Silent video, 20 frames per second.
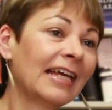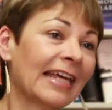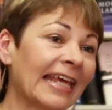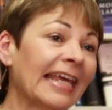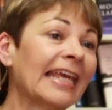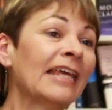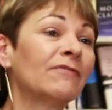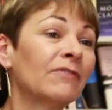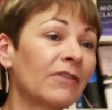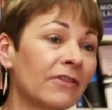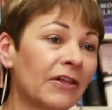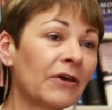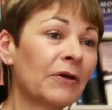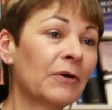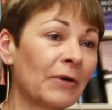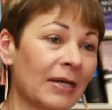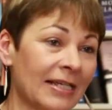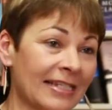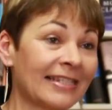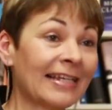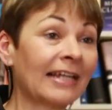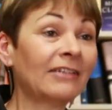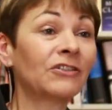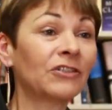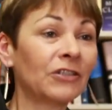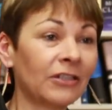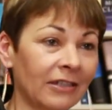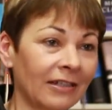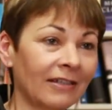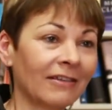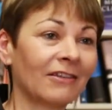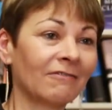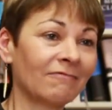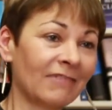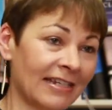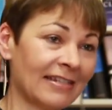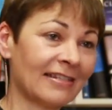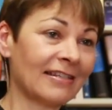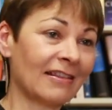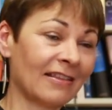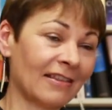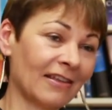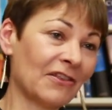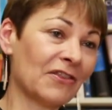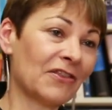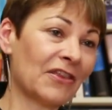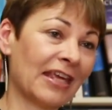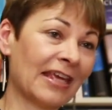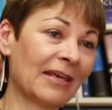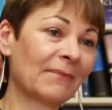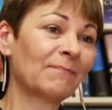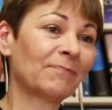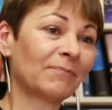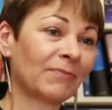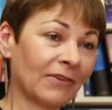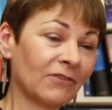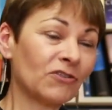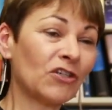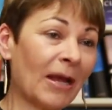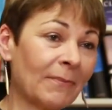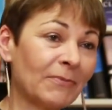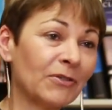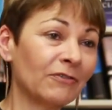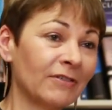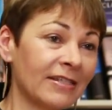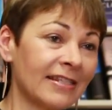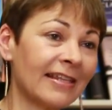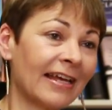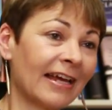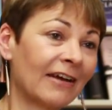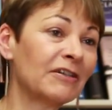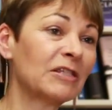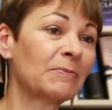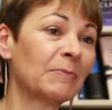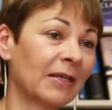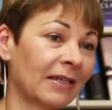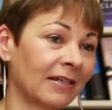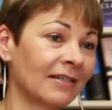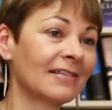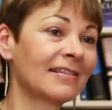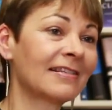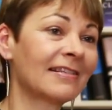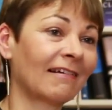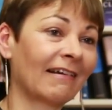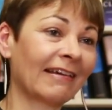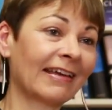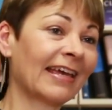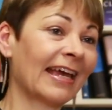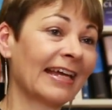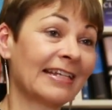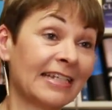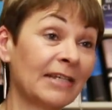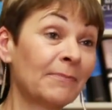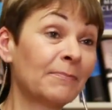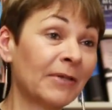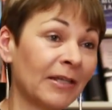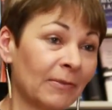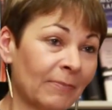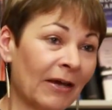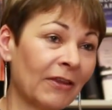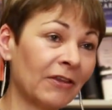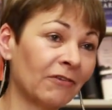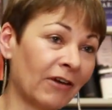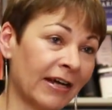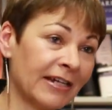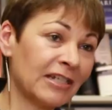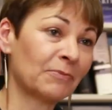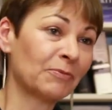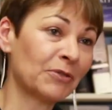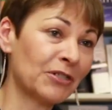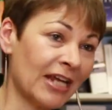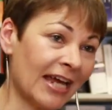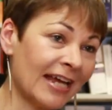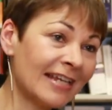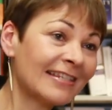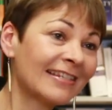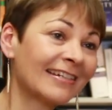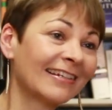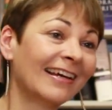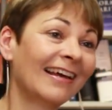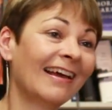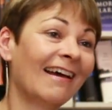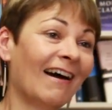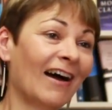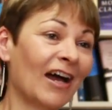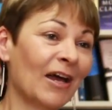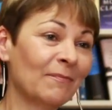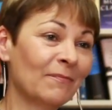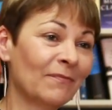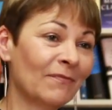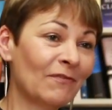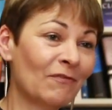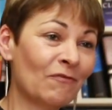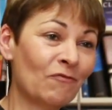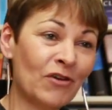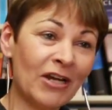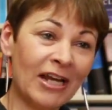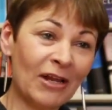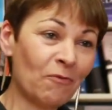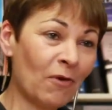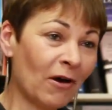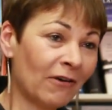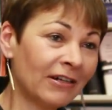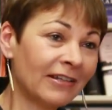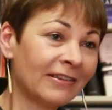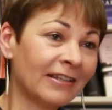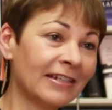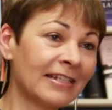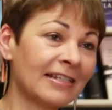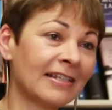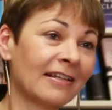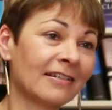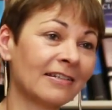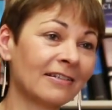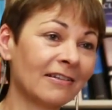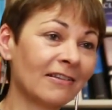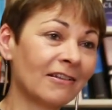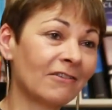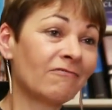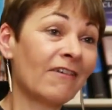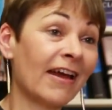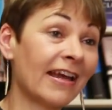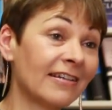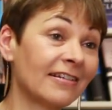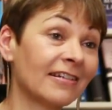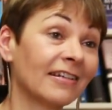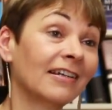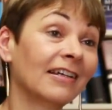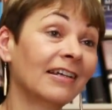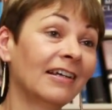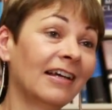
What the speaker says: even though essentially the reason that the chapter is there is because I care deeply about the right to protest. I'm really worried that it's under threat